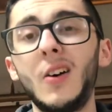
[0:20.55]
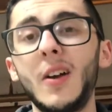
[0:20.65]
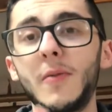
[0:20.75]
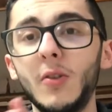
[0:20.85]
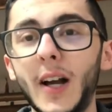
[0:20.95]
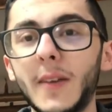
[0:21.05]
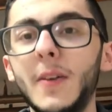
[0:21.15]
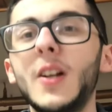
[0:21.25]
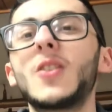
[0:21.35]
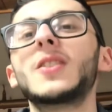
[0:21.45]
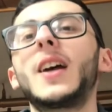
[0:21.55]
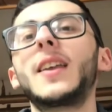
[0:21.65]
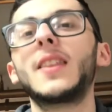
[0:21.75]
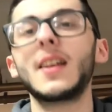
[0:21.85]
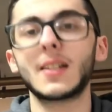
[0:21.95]
If you like videos like
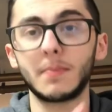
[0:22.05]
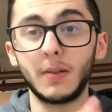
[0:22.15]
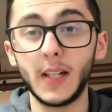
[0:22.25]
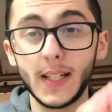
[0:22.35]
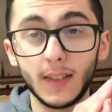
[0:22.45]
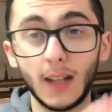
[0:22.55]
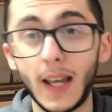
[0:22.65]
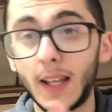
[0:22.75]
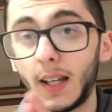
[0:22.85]
this, please like,